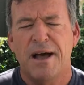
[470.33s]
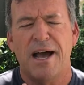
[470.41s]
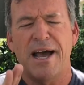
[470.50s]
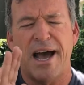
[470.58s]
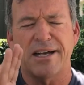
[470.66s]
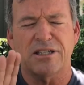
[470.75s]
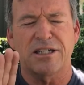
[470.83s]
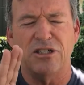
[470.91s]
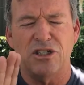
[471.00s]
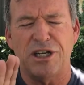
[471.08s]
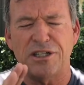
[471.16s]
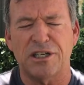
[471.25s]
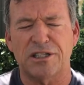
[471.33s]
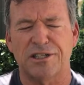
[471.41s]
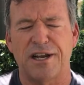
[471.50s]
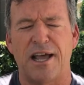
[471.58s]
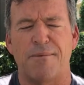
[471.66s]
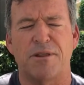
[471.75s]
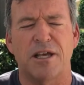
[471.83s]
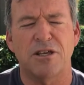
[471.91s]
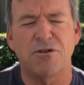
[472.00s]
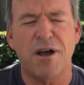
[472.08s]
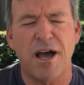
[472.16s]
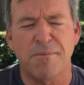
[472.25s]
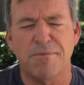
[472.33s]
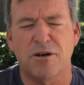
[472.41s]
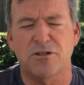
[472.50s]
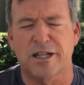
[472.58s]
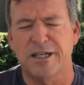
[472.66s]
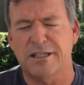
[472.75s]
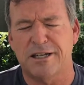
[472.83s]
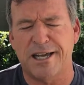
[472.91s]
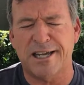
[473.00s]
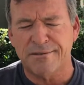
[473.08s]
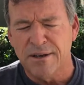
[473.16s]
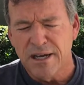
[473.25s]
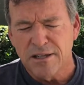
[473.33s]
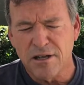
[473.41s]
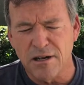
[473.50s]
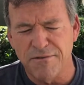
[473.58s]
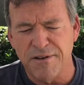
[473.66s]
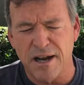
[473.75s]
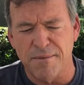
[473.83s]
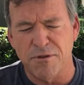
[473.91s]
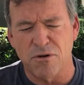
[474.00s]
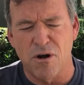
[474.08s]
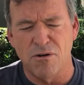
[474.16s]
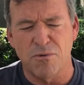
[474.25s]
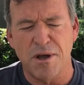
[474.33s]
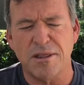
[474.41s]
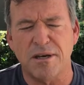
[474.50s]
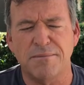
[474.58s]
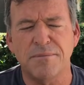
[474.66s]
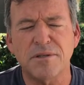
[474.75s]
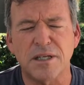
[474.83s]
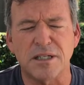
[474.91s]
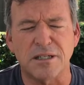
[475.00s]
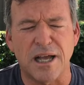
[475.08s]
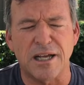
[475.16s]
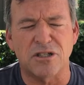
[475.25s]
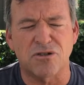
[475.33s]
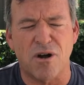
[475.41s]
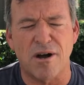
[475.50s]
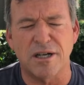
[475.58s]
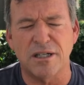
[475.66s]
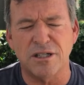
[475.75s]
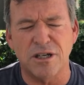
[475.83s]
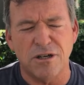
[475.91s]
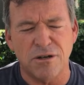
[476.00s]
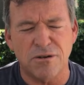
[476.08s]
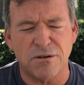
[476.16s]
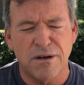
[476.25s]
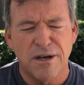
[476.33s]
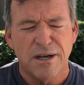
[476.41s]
I ask in Jesus' name that you help those listening to develop their own rhythm, to stay strong in you,